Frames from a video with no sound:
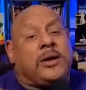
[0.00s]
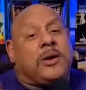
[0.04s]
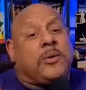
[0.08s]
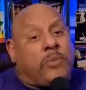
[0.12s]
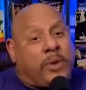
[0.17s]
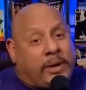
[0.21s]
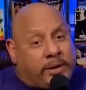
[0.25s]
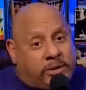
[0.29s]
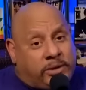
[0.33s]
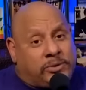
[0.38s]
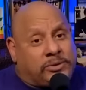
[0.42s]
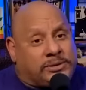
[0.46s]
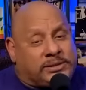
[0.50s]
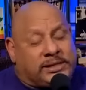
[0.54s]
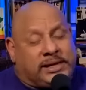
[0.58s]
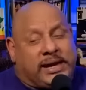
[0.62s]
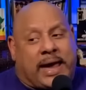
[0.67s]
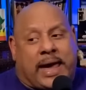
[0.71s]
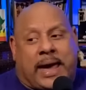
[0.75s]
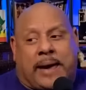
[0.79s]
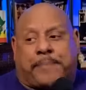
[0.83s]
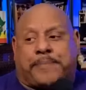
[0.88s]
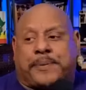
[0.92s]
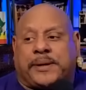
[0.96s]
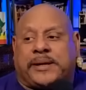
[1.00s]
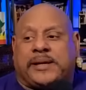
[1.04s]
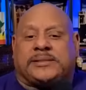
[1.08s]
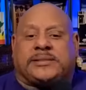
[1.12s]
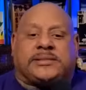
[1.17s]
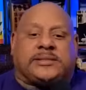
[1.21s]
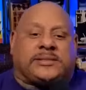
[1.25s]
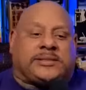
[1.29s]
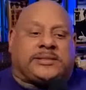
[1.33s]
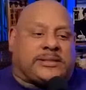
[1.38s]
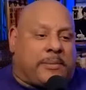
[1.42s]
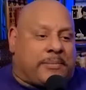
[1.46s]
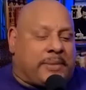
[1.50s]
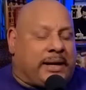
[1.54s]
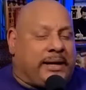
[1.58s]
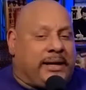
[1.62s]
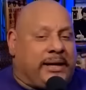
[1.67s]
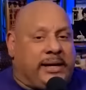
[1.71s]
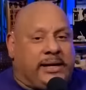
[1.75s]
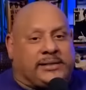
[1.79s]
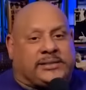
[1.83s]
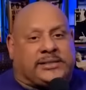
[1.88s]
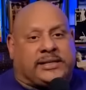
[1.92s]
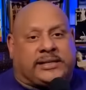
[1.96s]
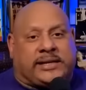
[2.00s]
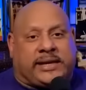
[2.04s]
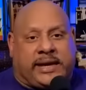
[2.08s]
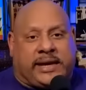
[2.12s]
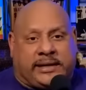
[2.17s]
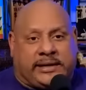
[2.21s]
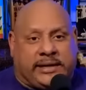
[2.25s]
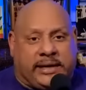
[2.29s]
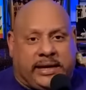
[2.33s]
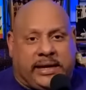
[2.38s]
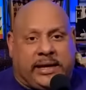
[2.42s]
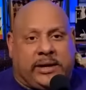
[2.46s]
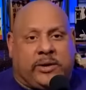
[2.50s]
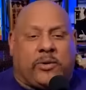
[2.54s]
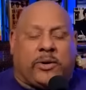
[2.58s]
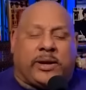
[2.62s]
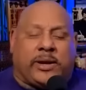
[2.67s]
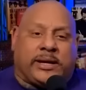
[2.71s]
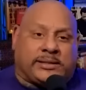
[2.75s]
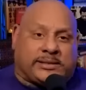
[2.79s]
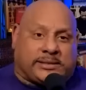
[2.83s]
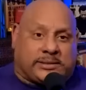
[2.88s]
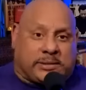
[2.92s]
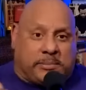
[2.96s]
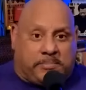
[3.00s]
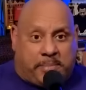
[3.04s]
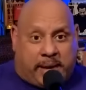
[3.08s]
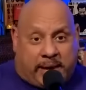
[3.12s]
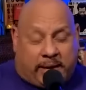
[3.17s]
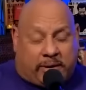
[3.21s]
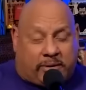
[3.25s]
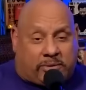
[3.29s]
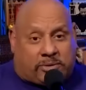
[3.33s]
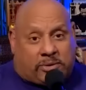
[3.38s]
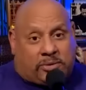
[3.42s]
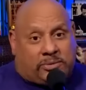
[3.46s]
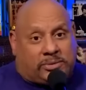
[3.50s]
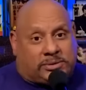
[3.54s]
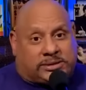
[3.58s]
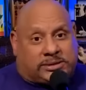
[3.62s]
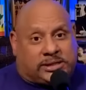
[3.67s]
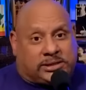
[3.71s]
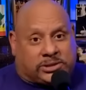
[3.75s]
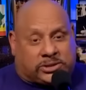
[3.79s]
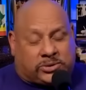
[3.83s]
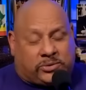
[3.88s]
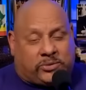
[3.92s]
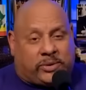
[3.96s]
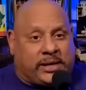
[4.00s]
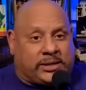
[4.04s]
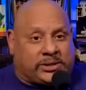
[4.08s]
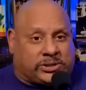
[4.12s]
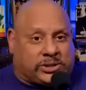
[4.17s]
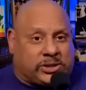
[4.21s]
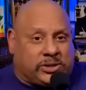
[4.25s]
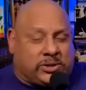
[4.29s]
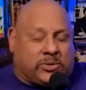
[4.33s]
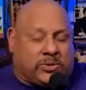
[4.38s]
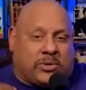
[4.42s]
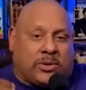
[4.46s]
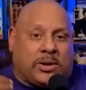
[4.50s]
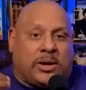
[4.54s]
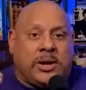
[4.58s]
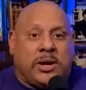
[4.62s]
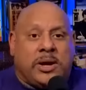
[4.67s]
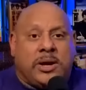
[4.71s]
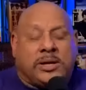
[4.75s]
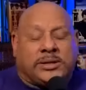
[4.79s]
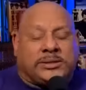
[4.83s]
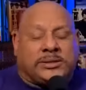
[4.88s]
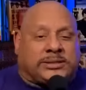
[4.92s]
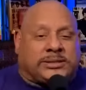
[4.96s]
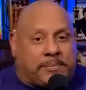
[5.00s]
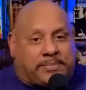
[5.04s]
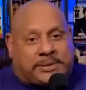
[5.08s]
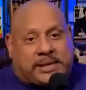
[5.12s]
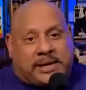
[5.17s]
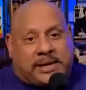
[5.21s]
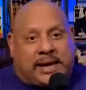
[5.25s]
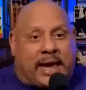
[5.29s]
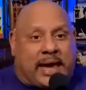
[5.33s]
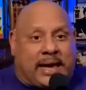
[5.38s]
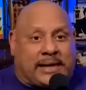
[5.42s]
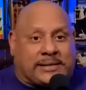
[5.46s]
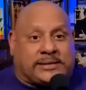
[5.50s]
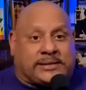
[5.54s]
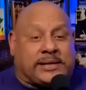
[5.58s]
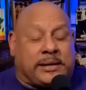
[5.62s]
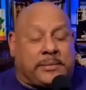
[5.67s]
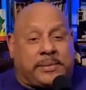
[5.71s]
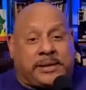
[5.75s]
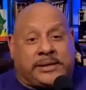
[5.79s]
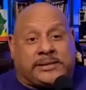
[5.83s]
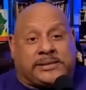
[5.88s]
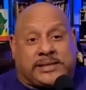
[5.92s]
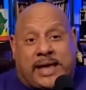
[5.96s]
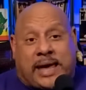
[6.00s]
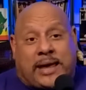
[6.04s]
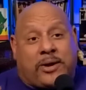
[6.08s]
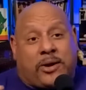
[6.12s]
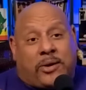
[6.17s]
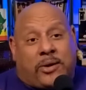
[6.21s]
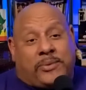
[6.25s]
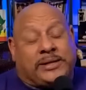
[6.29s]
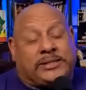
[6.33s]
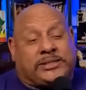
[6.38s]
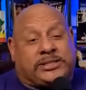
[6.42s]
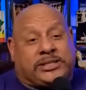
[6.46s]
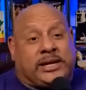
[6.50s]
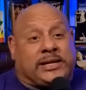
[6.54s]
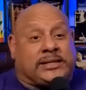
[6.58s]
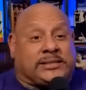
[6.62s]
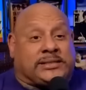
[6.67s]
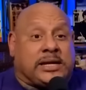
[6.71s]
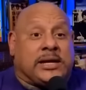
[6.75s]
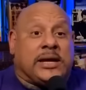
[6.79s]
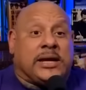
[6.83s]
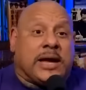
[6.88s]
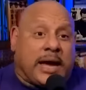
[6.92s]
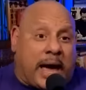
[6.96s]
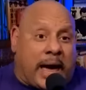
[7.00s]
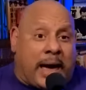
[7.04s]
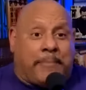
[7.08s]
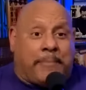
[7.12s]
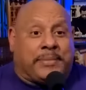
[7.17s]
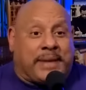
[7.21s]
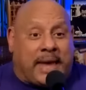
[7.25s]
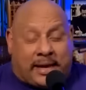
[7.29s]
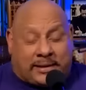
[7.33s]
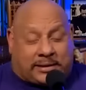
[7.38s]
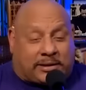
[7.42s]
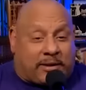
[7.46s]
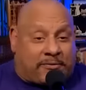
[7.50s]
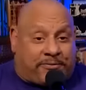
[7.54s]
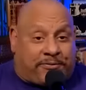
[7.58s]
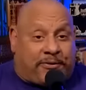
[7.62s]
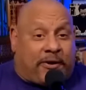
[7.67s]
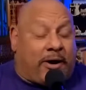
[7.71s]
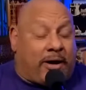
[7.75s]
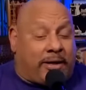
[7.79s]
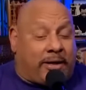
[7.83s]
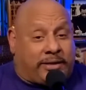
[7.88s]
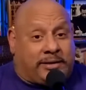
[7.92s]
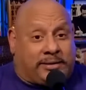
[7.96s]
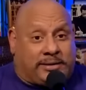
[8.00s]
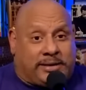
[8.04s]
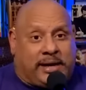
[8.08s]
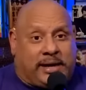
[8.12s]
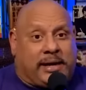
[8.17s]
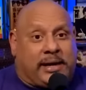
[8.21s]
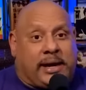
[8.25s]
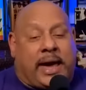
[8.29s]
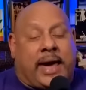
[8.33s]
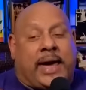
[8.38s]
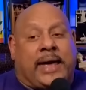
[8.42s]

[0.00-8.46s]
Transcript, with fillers: What usually happens is somebody needs a kidney or there's a medical situation or something has to. It's not always just I'm not the father thing.